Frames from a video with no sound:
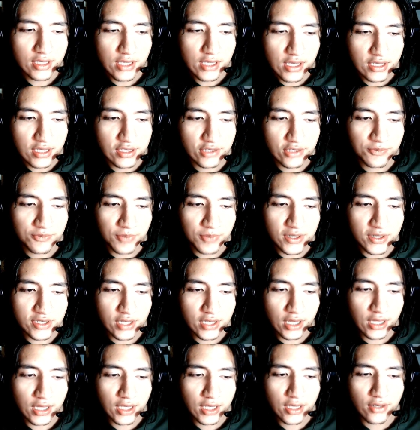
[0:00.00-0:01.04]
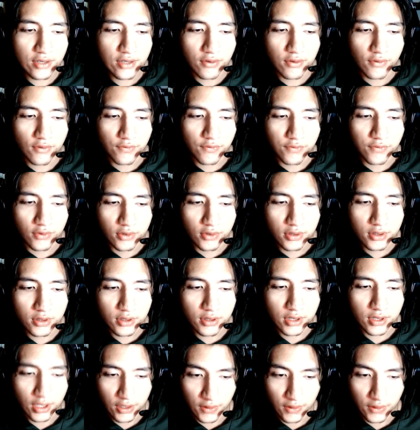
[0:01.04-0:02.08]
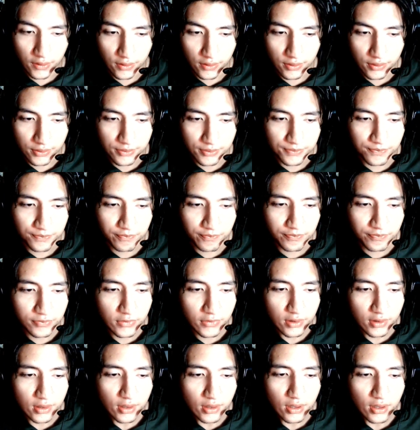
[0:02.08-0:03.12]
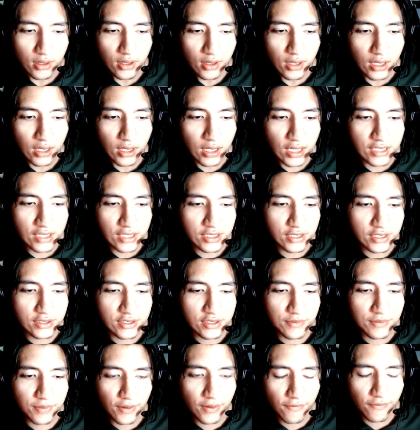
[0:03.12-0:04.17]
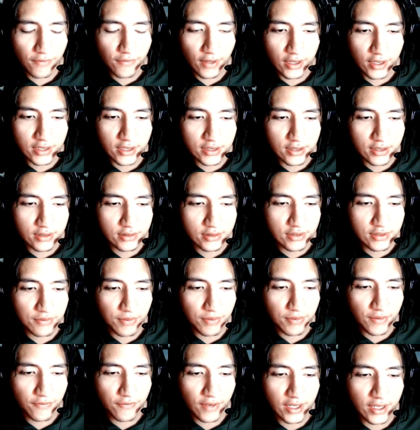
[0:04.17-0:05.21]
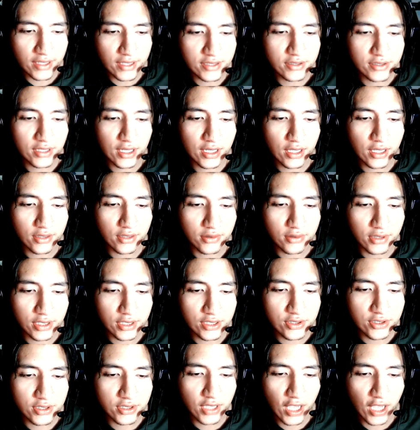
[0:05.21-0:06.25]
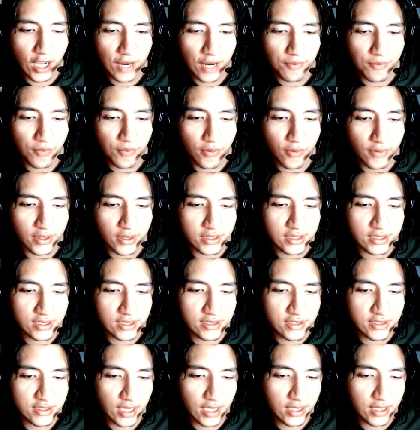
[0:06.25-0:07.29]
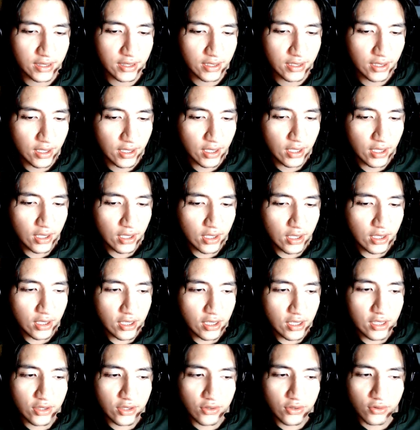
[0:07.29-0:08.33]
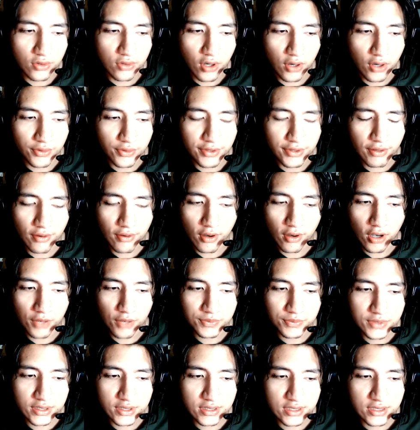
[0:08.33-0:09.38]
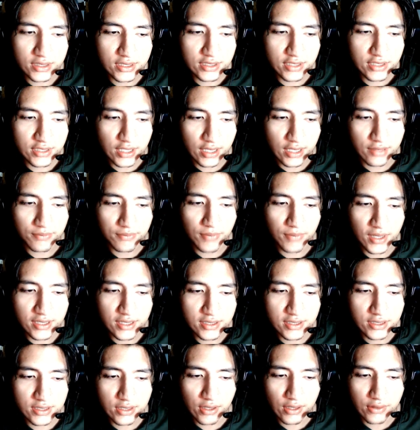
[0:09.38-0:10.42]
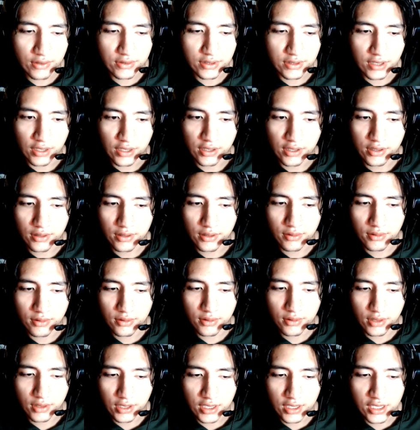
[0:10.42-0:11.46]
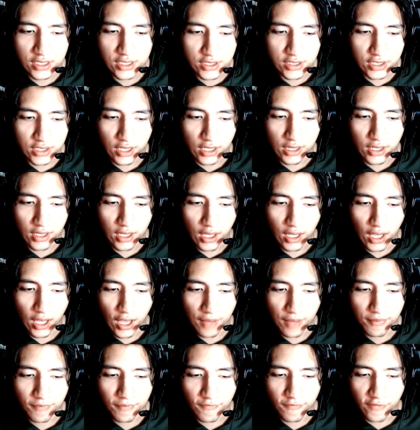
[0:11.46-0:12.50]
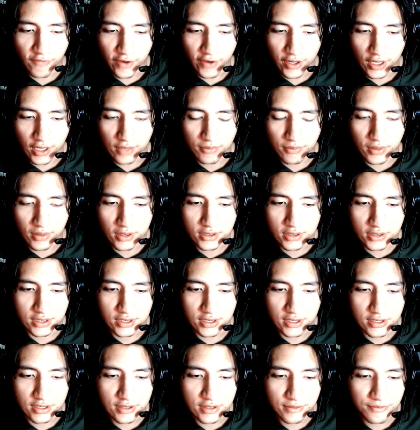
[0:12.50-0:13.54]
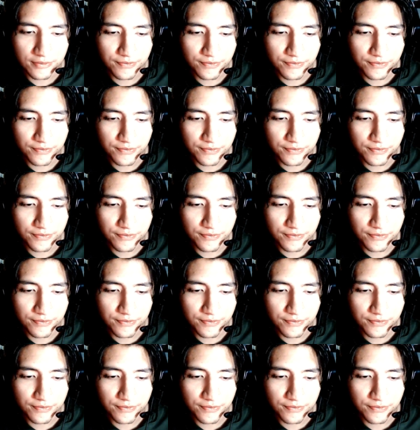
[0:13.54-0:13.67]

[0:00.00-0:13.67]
is especially helpful here, as it simplifies calculation and provides insight into how their objects interact based on their initial and final velocities.